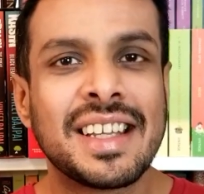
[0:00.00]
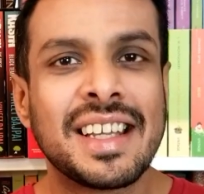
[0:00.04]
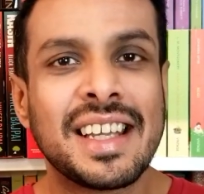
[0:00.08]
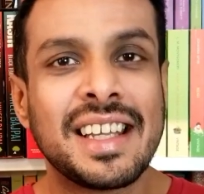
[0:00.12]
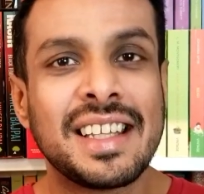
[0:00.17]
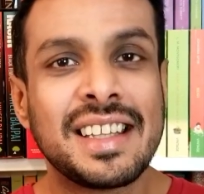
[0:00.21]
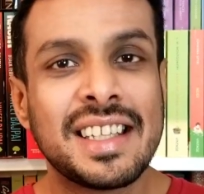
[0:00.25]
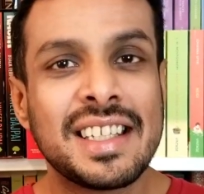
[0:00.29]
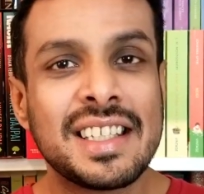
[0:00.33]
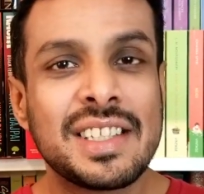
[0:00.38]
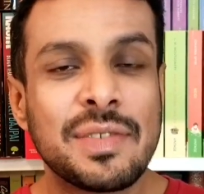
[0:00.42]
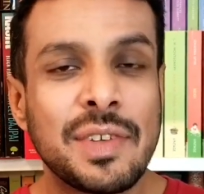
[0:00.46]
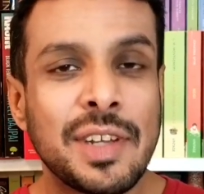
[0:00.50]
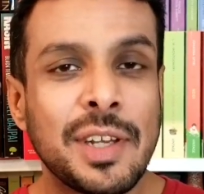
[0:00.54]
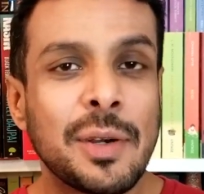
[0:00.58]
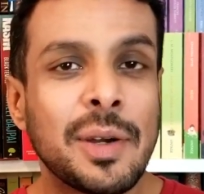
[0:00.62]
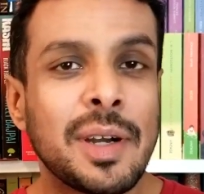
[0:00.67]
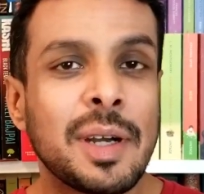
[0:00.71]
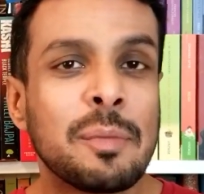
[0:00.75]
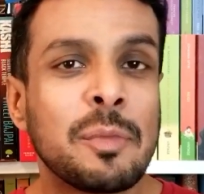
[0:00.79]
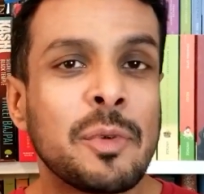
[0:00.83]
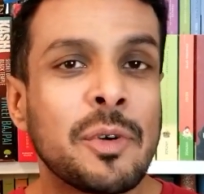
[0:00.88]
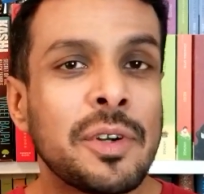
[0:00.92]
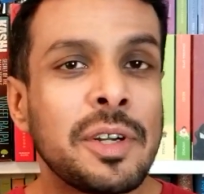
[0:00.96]
In this video,
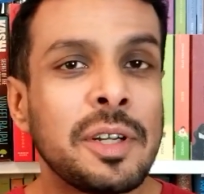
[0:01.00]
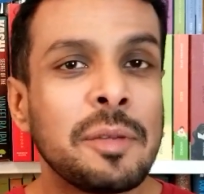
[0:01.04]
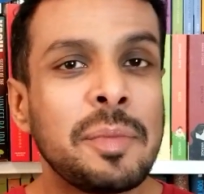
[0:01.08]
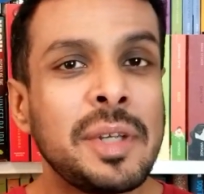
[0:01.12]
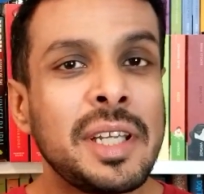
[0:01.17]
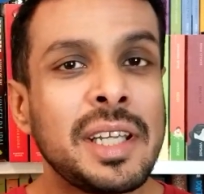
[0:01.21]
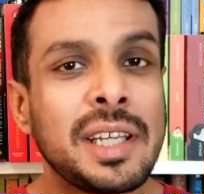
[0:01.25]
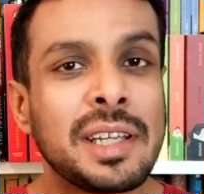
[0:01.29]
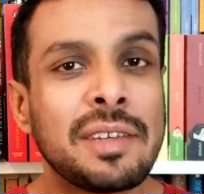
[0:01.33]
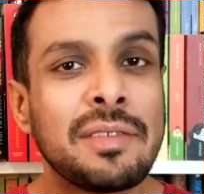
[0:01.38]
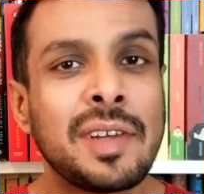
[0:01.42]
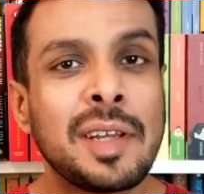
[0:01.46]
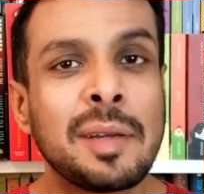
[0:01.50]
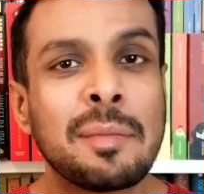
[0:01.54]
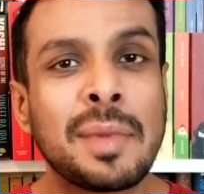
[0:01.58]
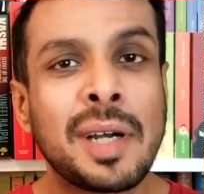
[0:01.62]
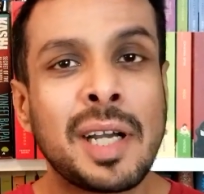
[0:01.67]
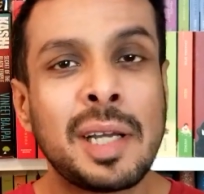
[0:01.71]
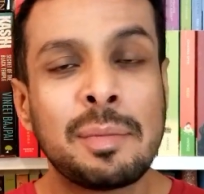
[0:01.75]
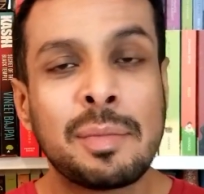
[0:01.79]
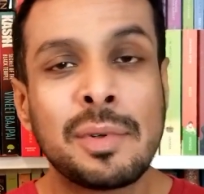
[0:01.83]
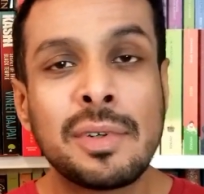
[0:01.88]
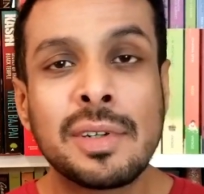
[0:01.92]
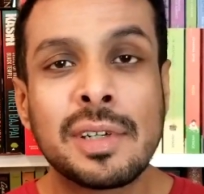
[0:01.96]
I'm going to be giving my
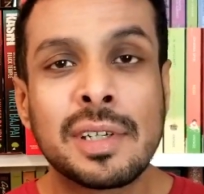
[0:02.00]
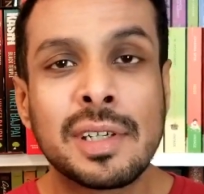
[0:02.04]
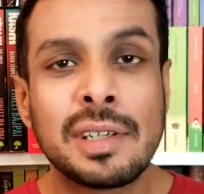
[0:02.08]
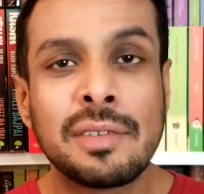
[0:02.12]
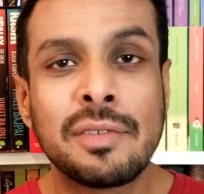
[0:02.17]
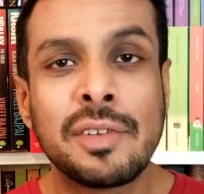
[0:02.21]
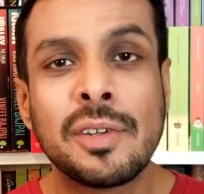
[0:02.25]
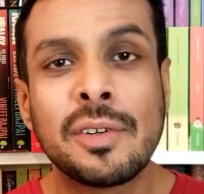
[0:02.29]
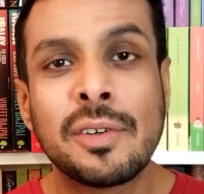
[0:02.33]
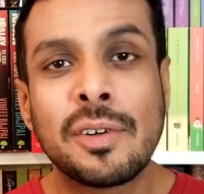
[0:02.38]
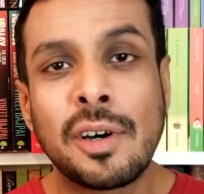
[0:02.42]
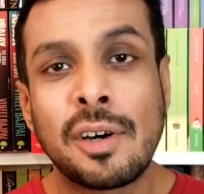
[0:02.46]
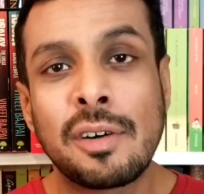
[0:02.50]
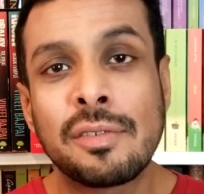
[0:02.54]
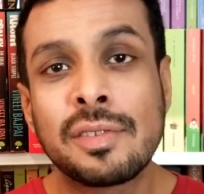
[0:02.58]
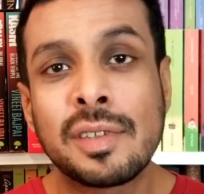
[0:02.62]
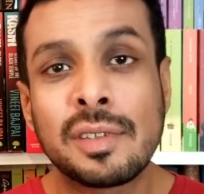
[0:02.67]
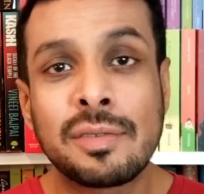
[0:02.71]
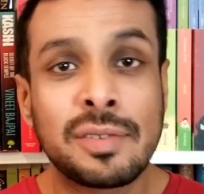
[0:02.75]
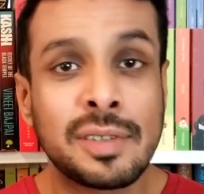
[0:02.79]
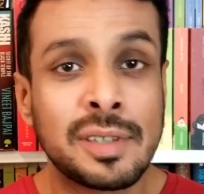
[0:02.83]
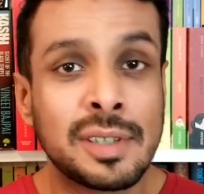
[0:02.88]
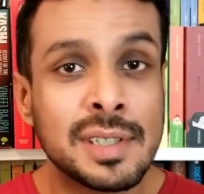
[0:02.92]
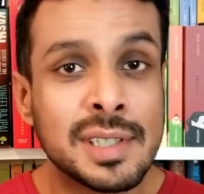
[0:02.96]
book review of the
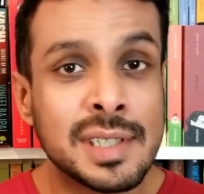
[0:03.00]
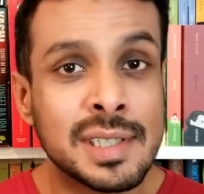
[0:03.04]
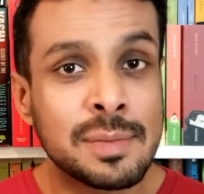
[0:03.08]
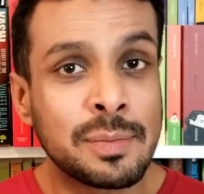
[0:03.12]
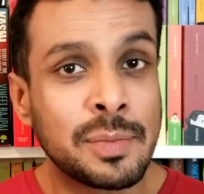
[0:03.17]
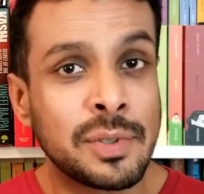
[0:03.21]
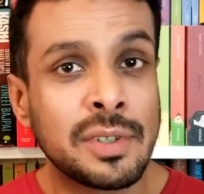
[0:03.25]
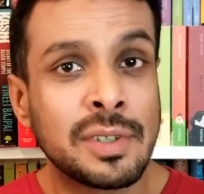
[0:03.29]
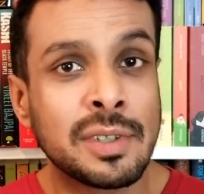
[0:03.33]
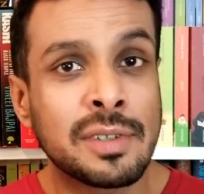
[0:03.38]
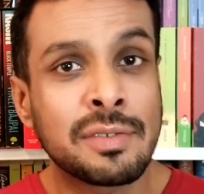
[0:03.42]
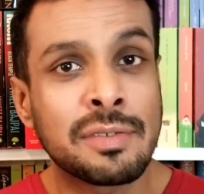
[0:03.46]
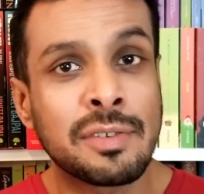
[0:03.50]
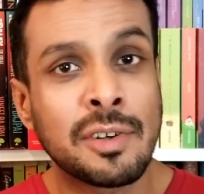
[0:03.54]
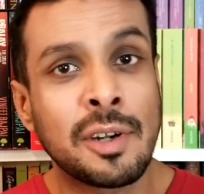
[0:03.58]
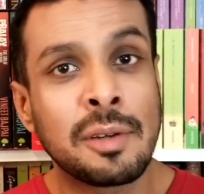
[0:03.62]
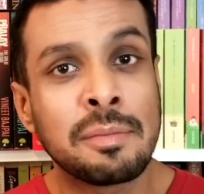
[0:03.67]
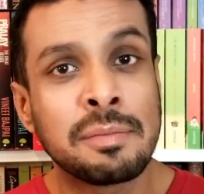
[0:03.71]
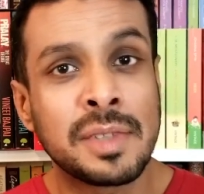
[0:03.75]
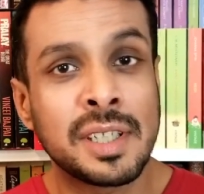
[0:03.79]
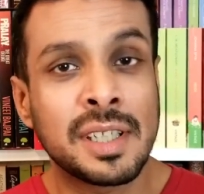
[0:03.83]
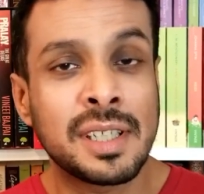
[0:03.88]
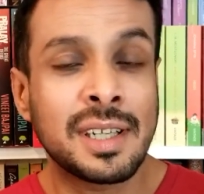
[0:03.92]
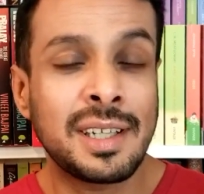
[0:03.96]
first book from
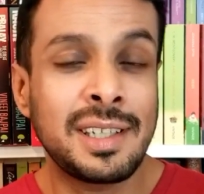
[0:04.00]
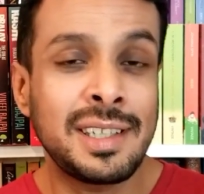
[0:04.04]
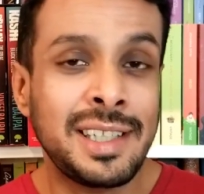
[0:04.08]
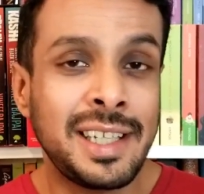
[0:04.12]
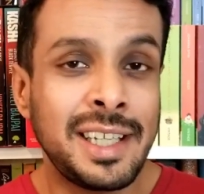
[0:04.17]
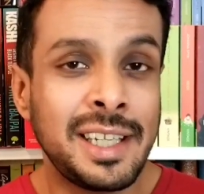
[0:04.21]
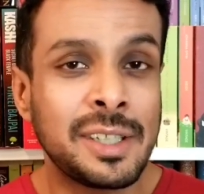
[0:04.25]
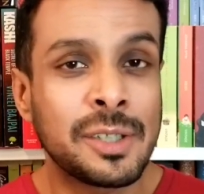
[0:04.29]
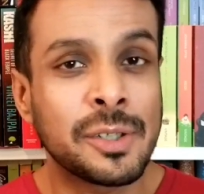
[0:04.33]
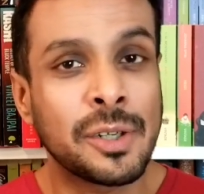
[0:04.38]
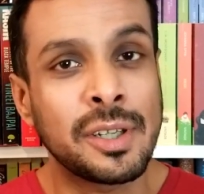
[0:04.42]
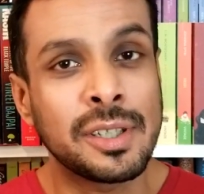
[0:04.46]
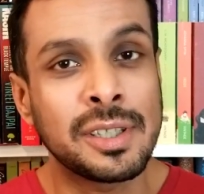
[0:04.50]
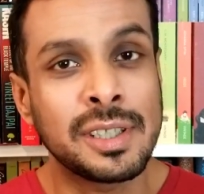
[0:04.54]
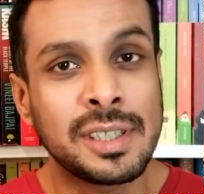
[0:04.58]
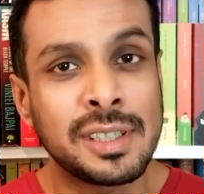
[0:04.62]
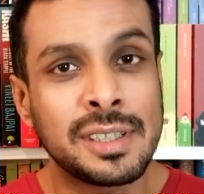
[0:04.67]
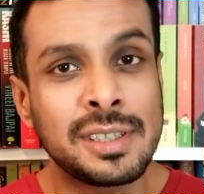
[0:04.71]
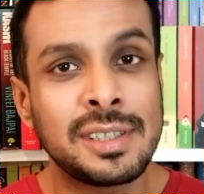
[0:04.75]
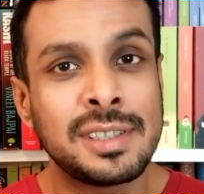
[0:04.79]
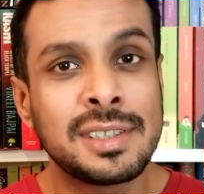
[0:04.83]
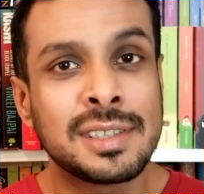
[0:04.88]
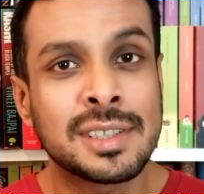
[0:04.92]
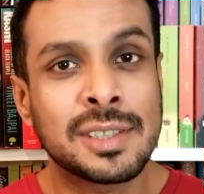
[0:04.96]
the Kalki
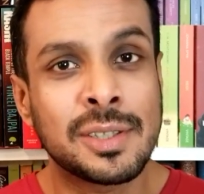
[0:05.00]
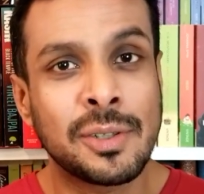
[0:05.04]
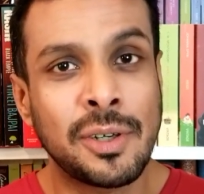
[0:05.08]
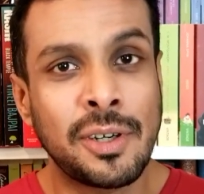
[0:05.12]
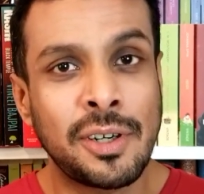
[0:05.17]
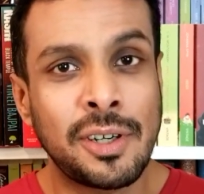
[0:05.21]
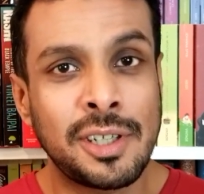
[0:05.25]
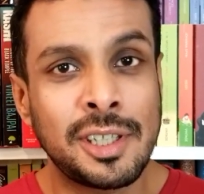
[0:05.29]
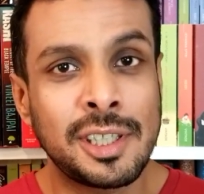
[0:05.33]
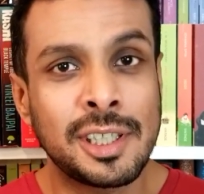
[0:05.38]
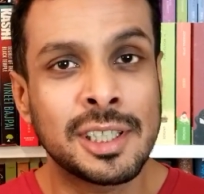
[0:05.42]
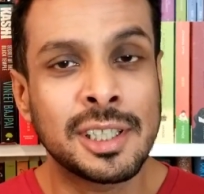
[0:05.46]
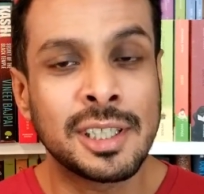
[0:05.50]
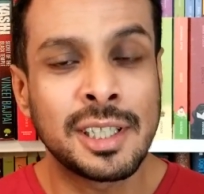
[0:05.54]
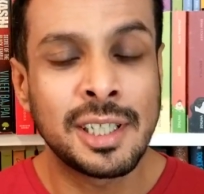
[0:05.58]
Chronicles called